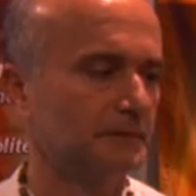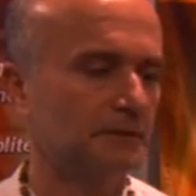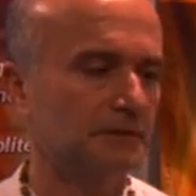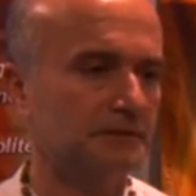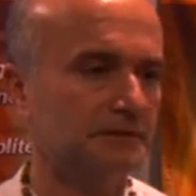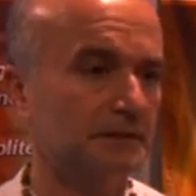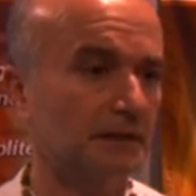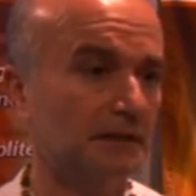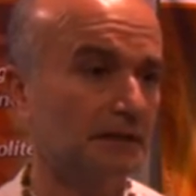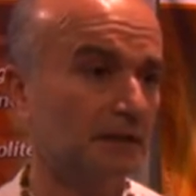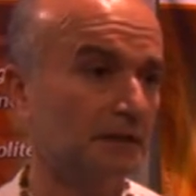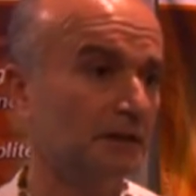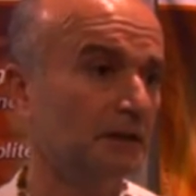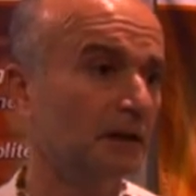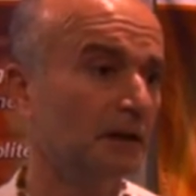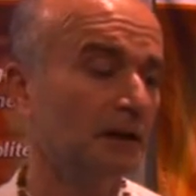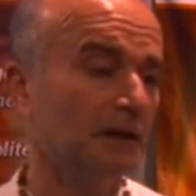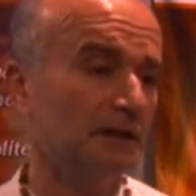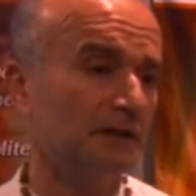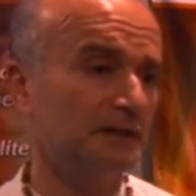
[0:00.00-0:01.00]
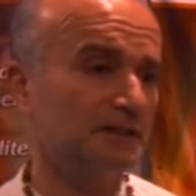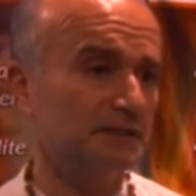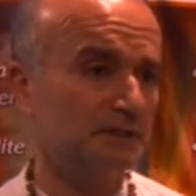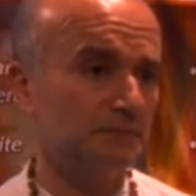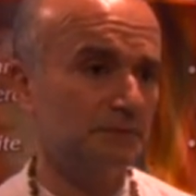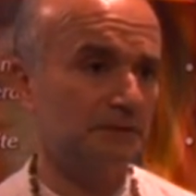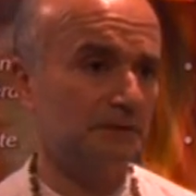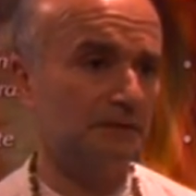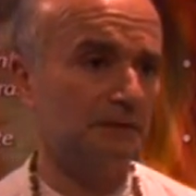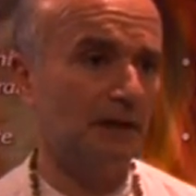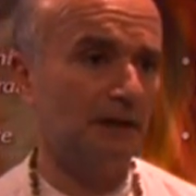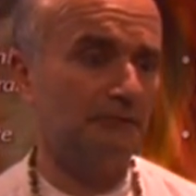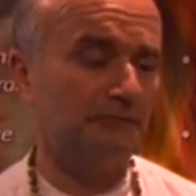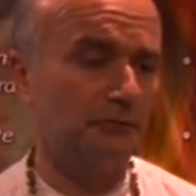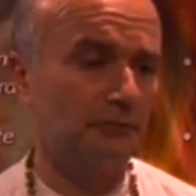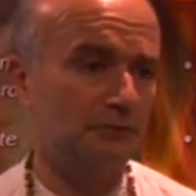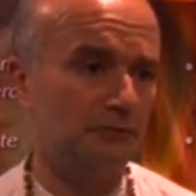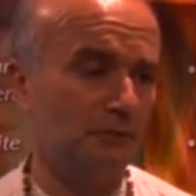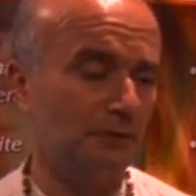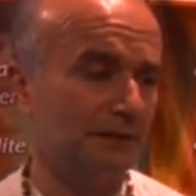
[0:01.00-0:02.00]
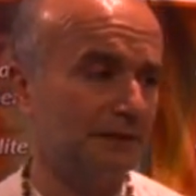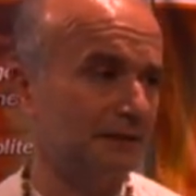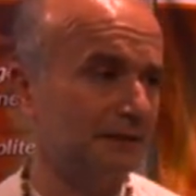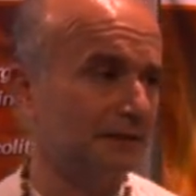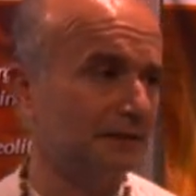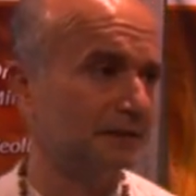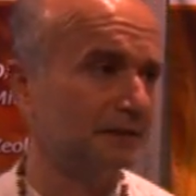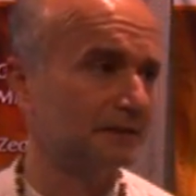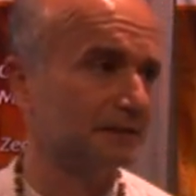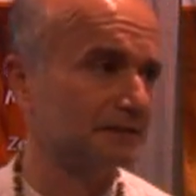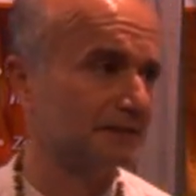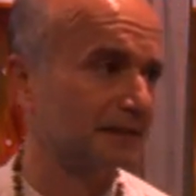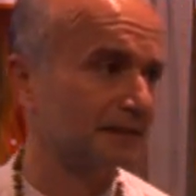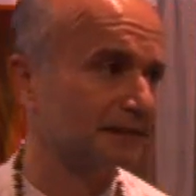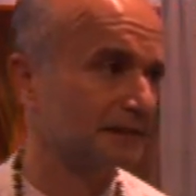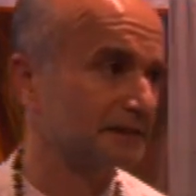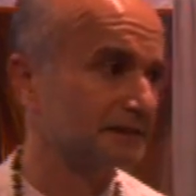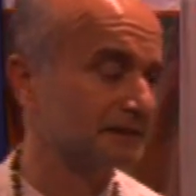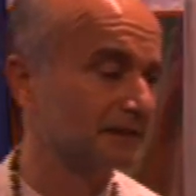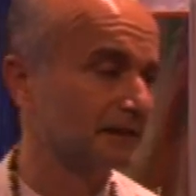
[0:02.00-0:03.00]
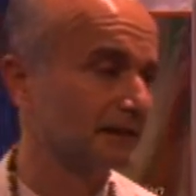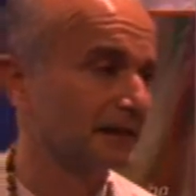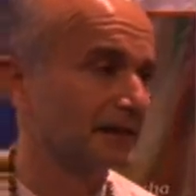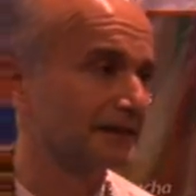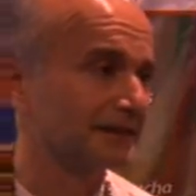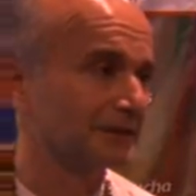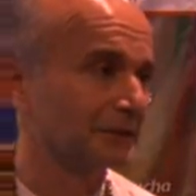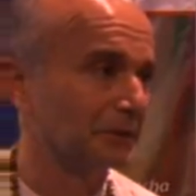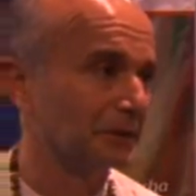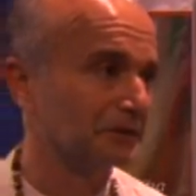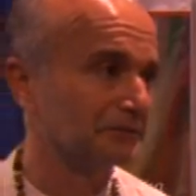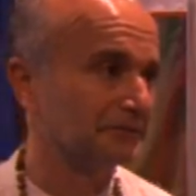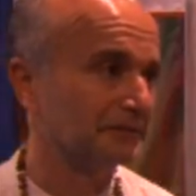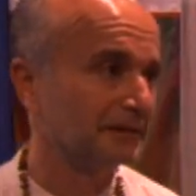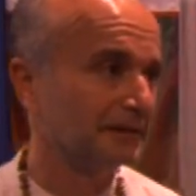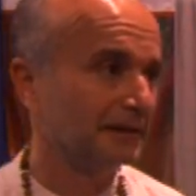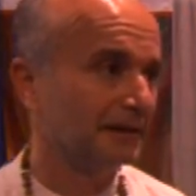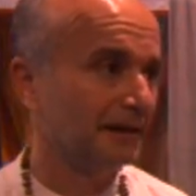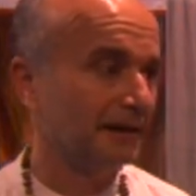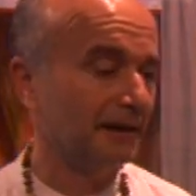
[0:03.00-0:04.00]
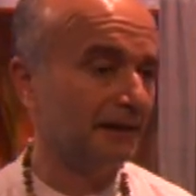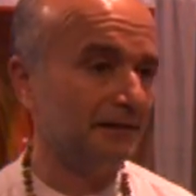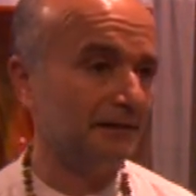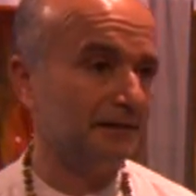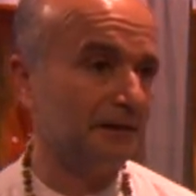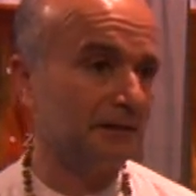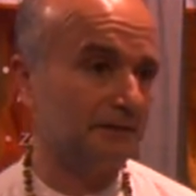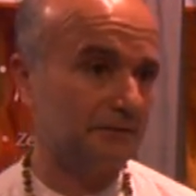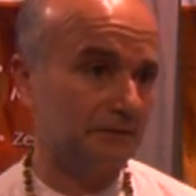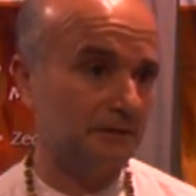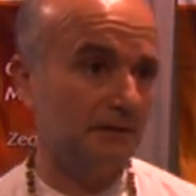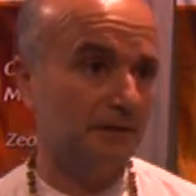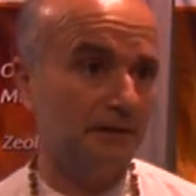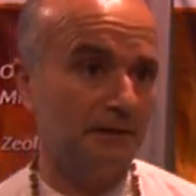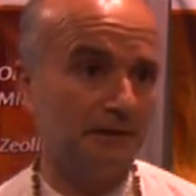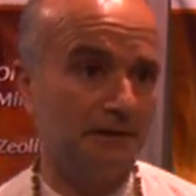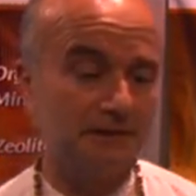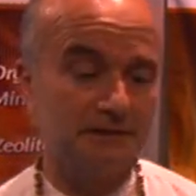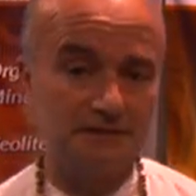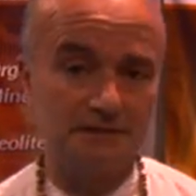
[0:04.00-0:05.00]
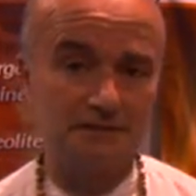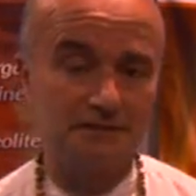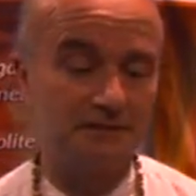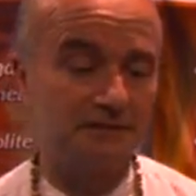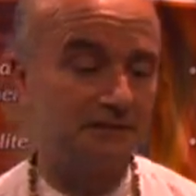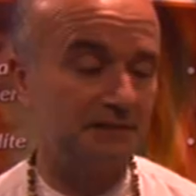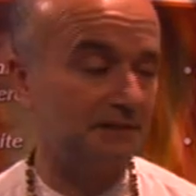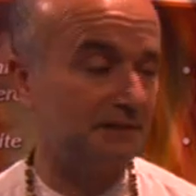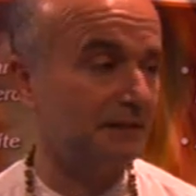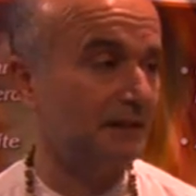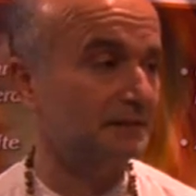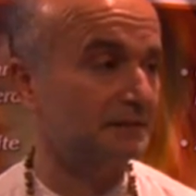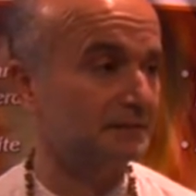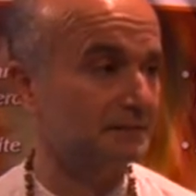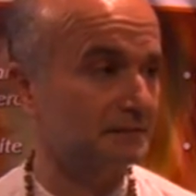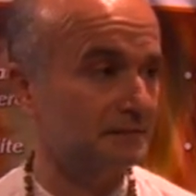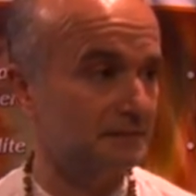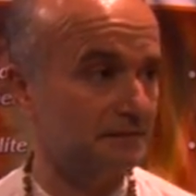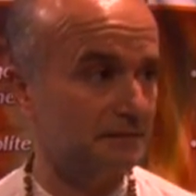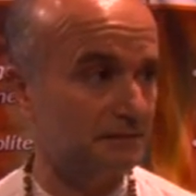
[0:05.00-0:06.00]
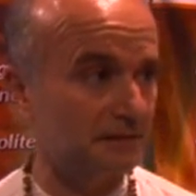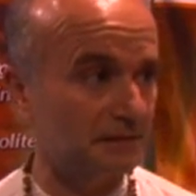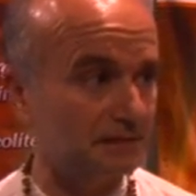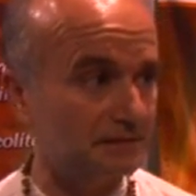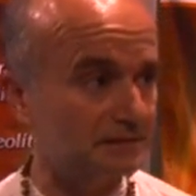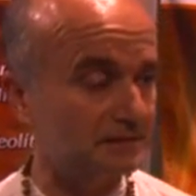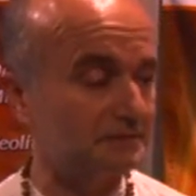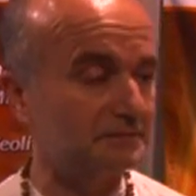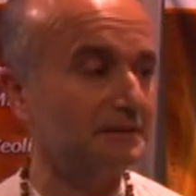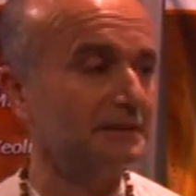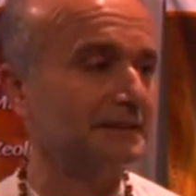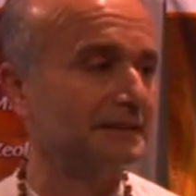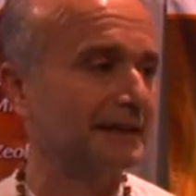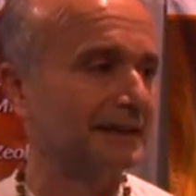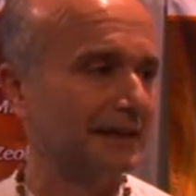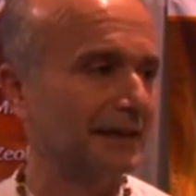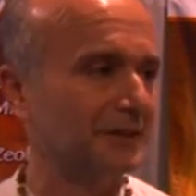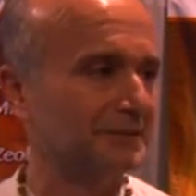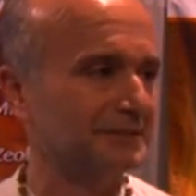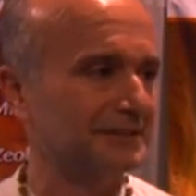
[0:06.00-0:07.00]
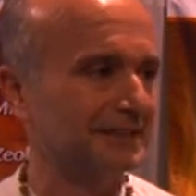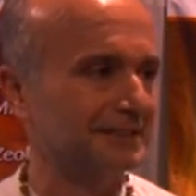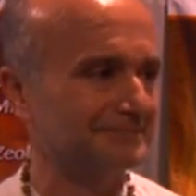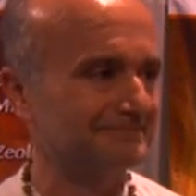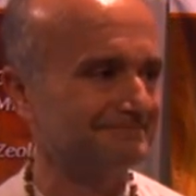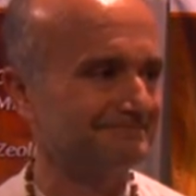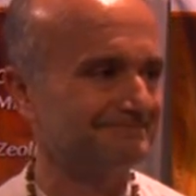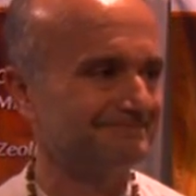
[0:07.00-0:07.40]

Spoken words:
No, it's not. And this has been around for 20 years, at least that I know of, and yet it's interesting that it's really not out there.